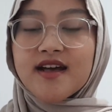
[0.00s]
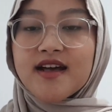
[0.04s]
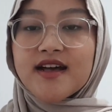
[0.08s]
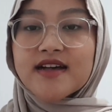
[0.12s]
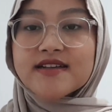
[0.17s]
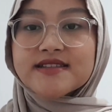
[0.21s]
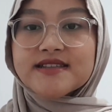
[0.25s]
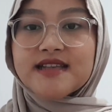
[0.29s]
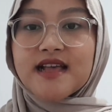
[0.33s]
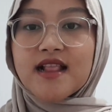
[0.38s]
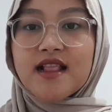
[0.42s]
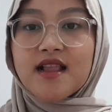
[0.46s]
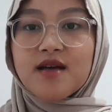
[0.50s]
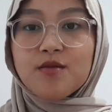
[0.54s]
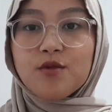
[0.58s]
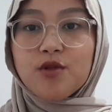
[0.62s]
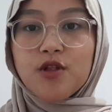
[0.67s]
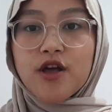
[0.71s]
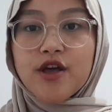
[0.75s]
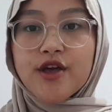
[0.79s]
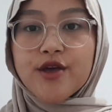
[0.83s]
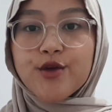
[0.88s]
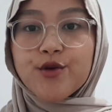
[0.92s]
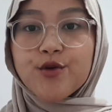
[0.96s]

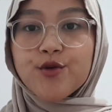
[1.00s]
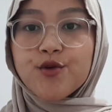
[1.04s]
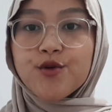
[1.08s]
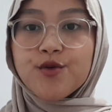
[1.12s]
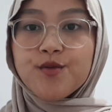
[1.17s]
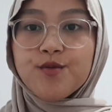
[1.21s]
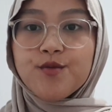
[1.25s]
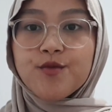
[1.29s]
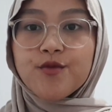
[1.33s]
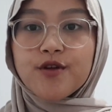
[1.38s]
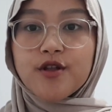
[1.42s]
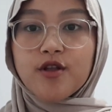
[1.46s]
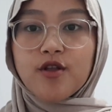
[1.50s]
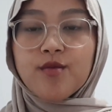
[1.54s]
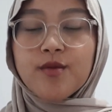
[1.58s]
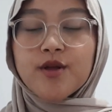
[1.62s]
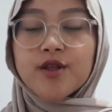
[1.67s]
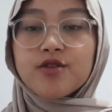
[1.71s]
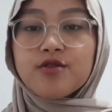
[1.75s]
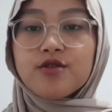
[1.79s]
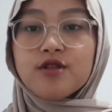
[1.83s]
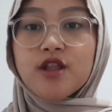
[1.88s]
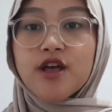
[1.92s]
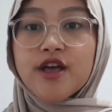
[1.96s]
Assalamualaikum
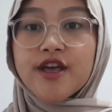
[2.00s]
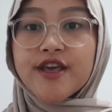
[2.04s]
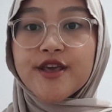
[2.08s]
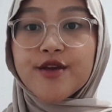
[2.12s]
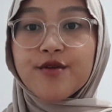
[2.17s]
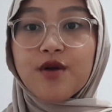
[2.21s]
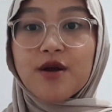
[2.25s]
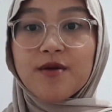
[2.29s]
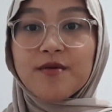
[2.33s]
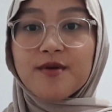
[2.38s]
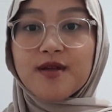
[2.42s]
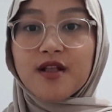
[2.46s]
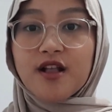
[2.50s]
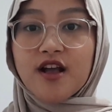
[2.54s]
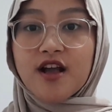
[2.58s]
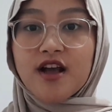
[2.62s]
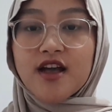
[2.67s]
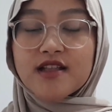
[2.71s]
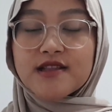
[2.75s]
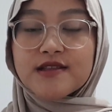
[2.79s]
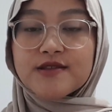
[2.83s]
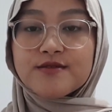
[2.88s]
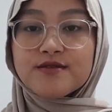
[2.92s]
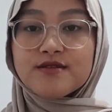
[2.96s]
warahmatullahi
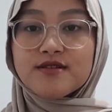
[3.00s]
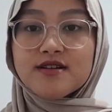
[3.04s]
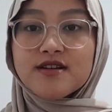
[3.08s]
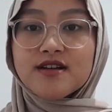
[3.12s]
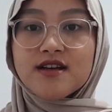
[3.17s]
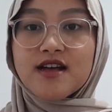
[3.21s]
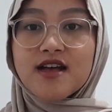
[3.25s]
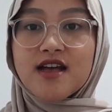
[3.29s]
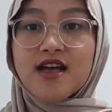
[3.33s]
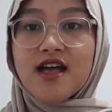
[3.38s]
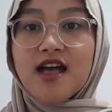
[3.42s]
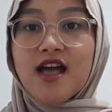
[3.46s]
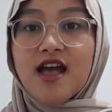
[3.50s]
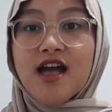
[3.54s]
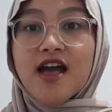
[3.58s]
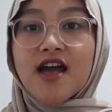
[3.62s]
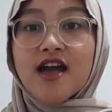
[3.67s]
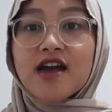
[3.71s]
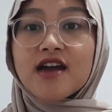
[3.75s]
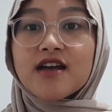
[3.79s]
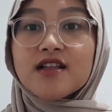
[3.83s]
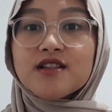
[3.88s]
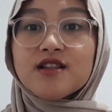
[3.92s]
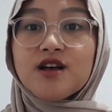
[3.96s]
wabarakatuh.
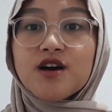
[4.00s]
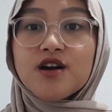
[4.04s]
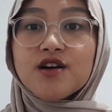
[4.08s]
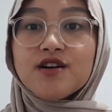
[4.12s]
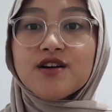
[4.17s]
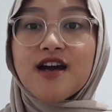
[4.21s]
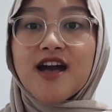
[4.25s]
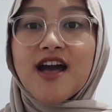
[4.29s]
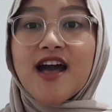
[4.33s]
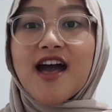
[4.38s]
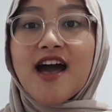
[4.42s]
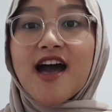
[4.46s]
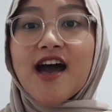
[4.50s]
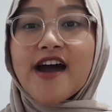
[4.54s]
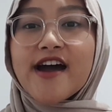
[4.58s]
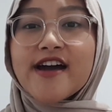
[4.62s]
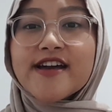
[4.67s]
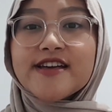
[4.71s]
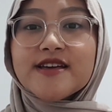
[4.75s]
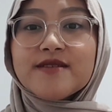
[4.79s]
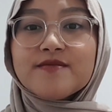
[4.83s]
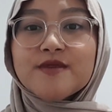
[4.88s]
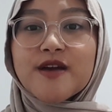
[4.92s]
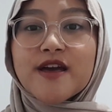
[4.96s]
Hello,
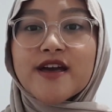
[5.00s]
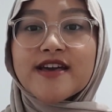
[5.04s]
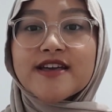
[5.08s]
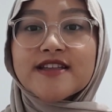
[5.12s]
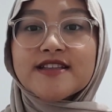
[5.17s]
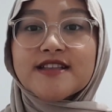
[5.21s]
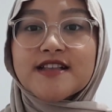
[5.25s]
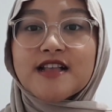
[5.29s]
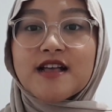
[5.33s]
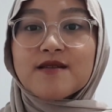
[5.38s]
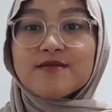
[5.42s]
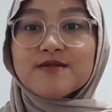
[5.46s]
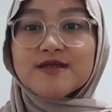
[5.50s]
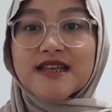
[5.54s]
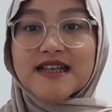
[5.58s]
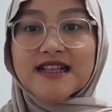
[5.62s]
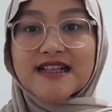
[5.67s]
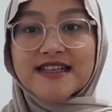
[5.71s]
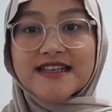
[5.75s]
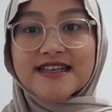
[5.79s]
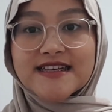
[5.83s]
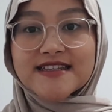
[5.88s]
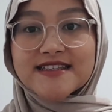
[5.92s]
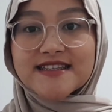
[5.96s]
I am Gayatri
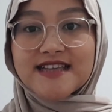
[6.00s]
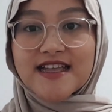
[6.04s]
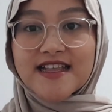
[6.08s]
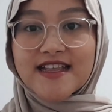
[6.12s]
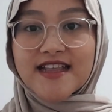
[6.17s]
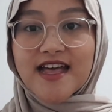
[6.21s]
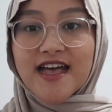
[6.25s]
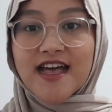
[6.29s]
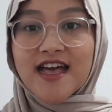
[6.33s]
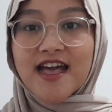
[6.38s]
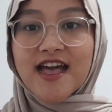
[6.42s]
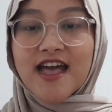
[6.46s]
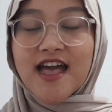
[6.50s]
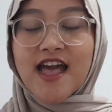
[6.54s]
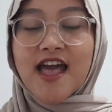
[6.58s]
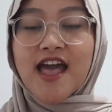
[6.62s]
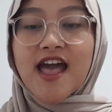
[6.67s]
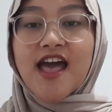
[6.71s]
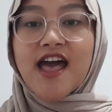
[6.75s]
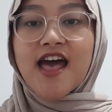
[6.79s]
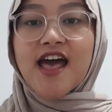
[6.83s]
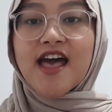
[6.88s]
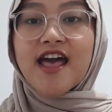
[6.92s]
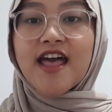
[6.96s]
Apsarini Hisanah,
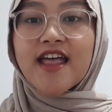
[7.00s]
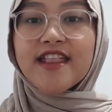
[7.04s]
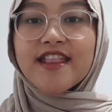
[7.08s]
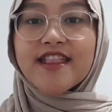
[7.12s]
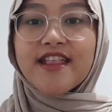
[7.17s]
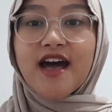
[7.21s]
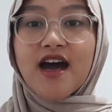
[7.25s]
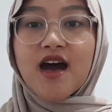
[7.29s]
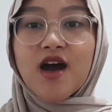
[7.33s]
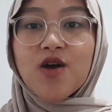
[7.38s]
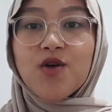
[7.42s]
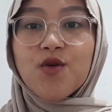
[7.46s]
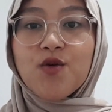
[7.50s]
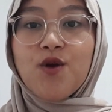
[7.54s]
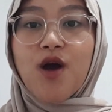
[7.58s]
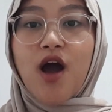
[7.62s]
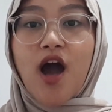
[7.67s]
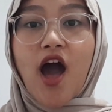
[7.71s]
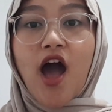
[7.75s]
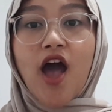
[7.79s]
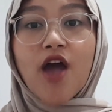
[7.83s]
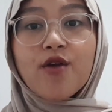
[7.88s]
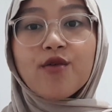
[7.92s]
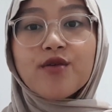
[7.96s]
and now
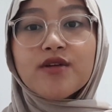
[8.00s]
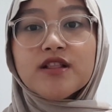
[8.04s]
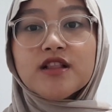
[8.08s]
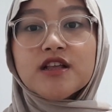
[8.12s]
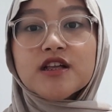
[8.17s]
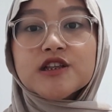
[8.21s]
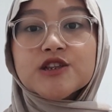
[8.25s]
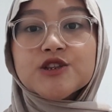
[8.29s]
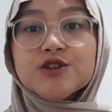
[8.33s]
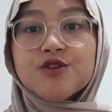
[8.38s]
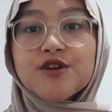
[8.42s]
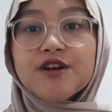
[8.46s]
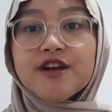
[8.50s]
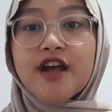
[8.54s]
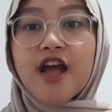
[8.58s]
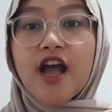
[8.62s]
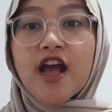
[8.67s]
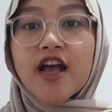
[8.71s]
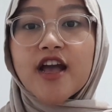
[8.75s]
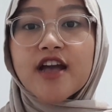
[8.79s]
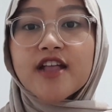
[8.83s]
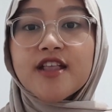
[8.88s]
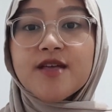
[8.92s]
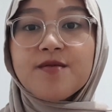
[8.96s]
I will answer
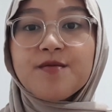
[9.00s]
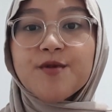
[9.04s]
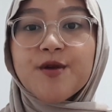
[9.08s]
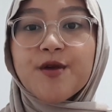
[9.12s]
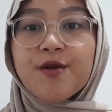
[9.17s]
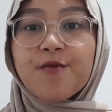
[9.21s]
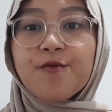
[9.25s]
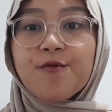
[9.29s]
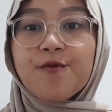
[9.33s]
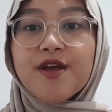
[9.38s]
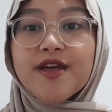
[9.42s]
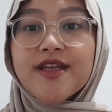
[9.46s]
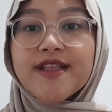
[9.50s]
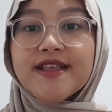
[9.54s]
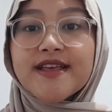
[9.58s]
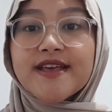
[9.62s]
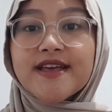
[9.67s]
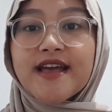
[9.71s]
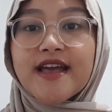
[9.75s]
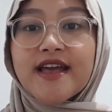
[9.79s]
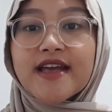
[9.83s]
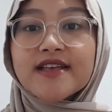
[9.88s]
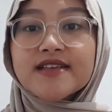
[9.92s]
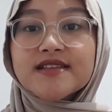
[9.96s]
academic writing
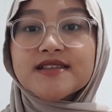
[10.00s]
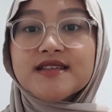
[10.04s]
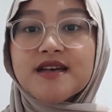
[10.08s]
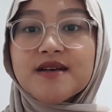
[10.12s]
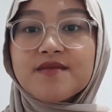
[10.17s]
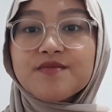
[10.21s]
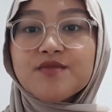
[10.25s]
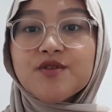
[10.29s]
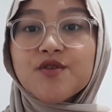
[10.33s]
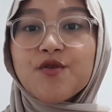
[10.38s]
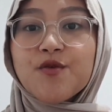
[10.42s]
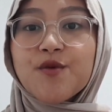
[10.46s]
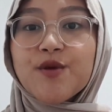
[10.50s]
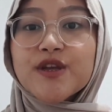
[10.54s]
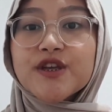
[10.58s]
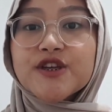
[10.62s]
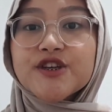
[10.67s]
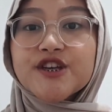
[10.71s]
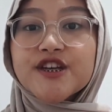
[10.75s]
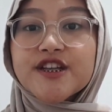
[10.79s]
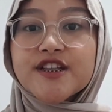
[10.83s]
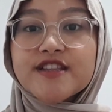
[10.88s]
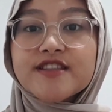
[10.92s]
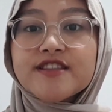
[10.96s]
exam
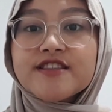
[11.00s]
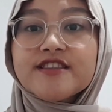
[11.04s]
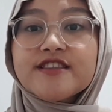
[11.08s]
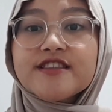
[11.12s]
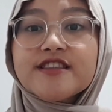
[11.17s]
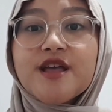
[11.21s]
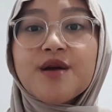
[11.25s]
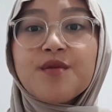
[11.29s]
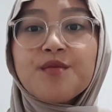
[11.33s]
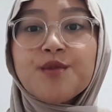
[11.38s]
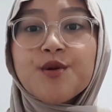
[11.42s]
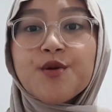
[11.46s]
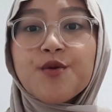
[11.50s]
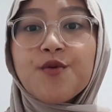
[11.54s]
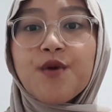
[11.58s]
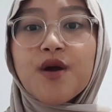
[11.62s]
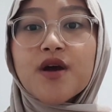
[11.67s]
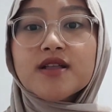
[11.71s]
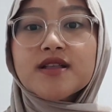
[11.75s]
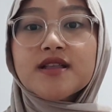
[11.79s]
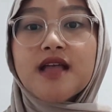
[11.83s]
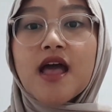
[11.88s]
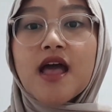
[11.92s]
question number 1